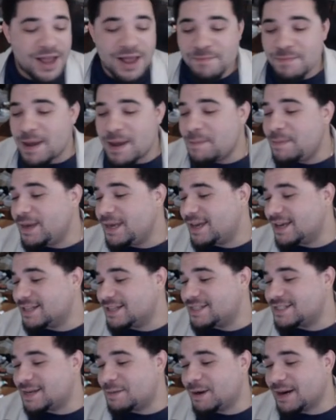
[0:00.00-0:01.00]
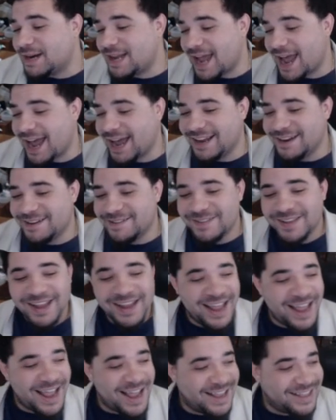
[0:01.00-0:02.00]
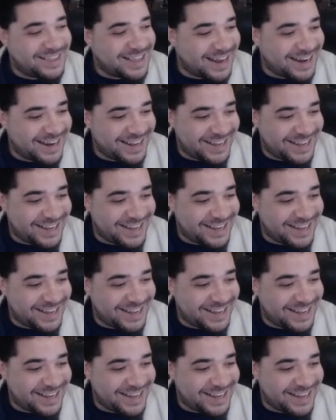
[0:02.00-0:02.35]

Maybe he gets Summer Cat and then